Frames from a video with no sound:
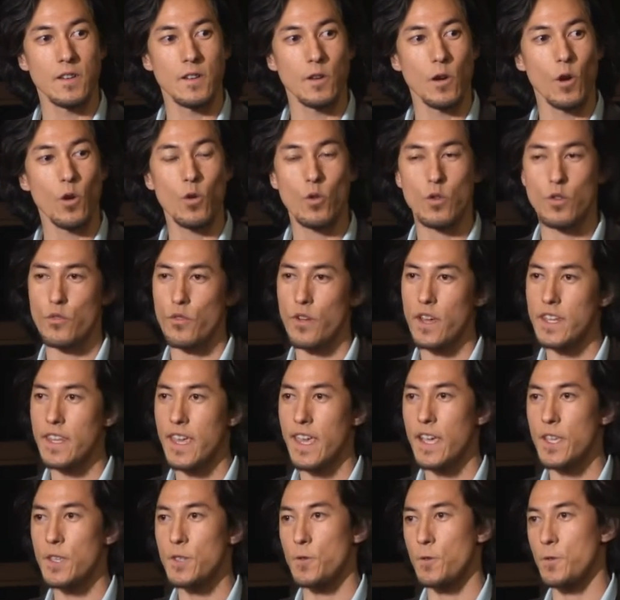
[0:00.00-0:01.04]
Oh, great
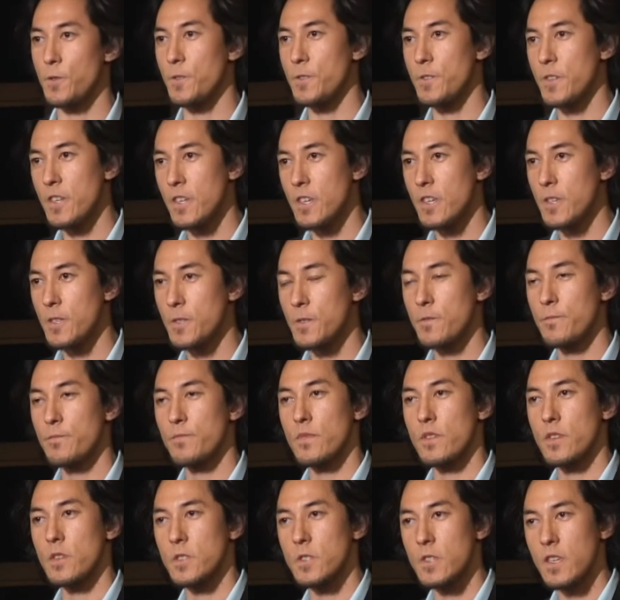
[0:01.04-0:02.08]
answer. Disease,
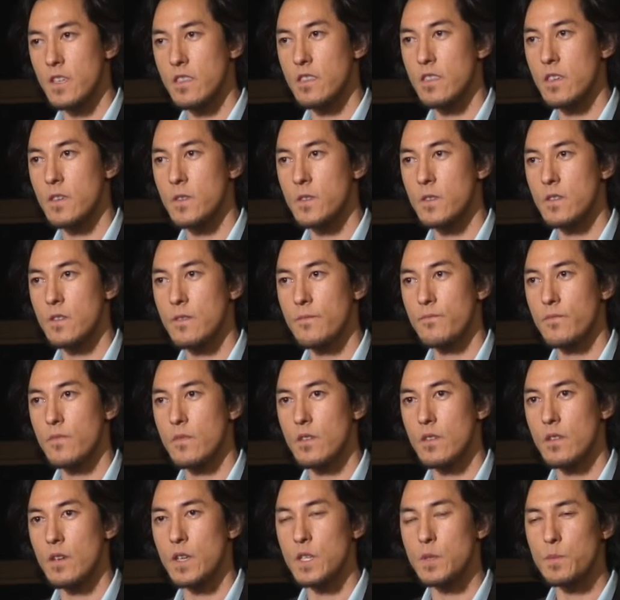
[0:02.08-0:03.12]
sickness,
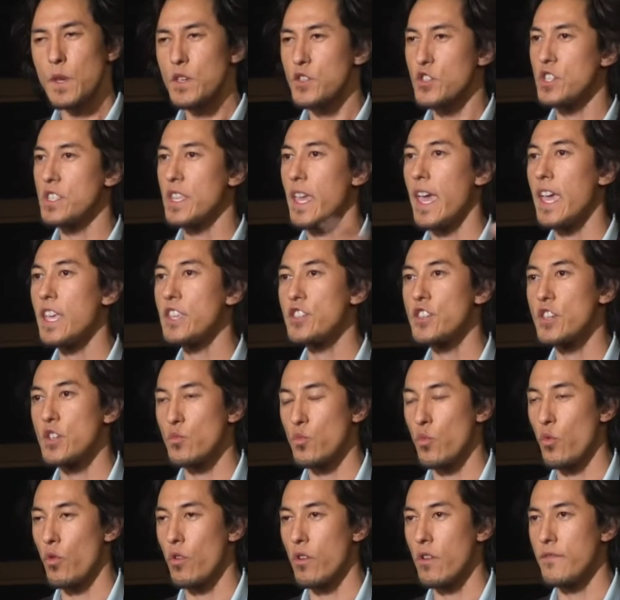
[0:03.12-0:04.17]
especially in ancient
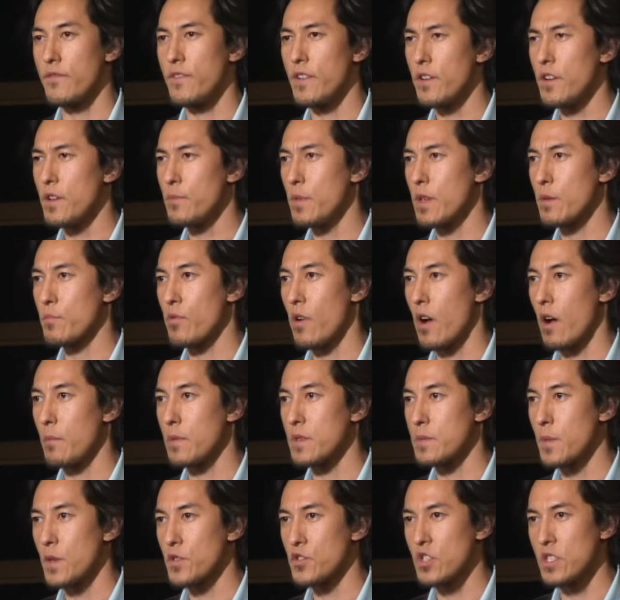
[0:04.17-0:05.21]
war. Very big problem,
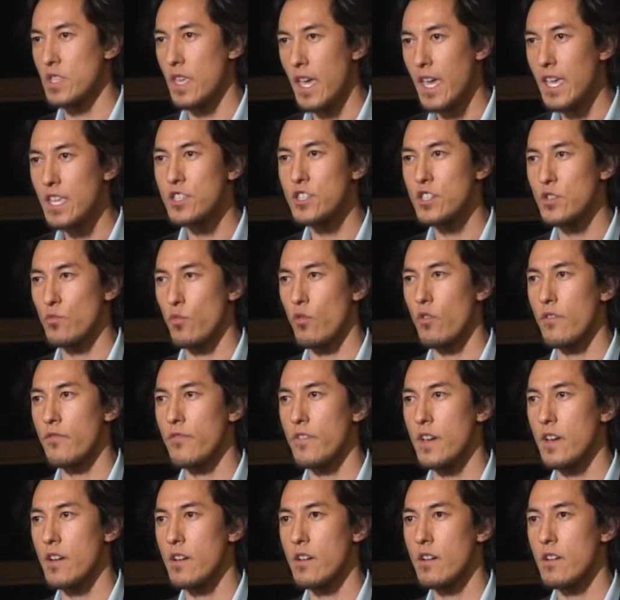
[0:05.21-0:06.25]
especially in ancient
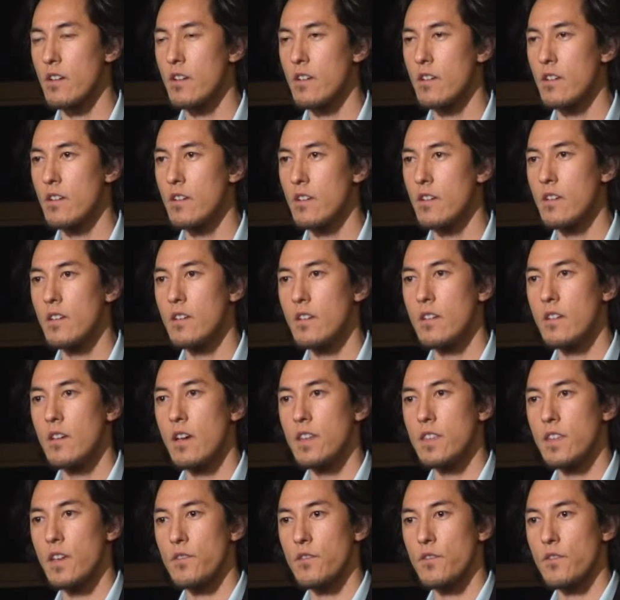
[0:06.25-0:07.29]
warfare.
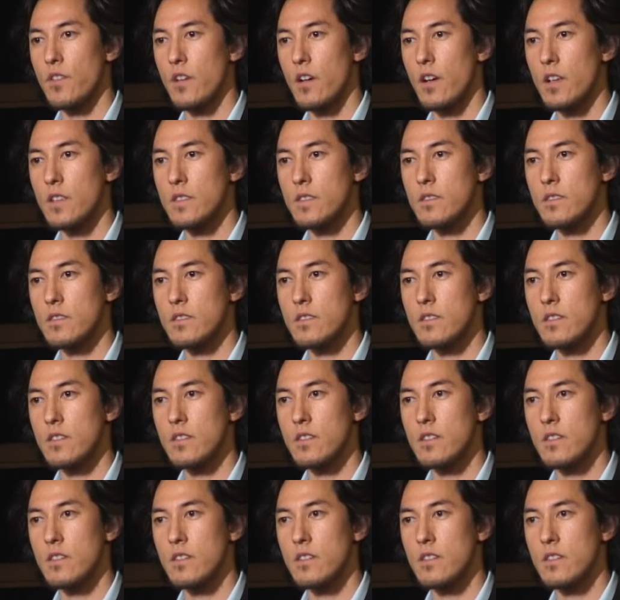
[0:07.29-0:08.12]
Any other thoughts?